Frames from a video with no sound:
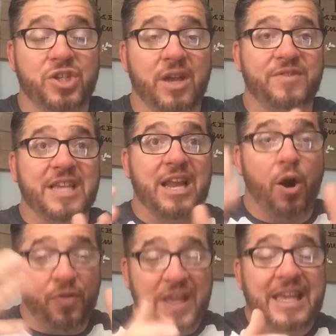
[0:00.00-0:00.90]
shifts in
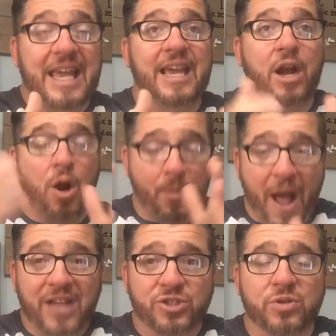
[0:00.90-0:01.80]
our thinking and in our
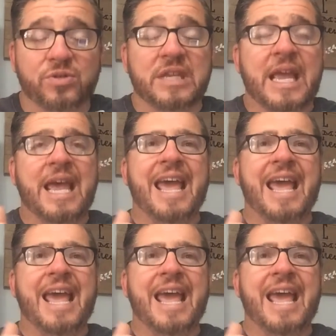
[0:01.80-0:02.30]
postures,